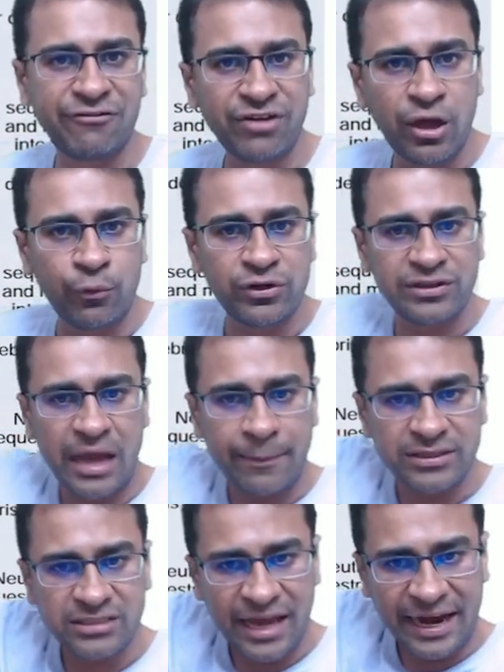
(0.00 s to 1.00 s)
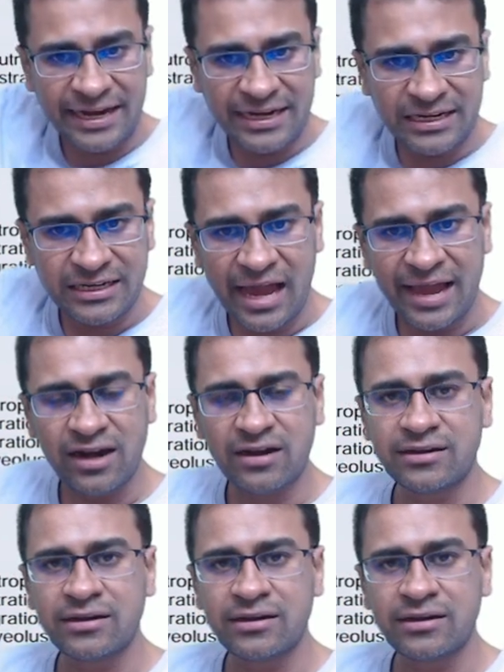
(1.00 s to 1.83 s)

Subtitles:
which will damage the entire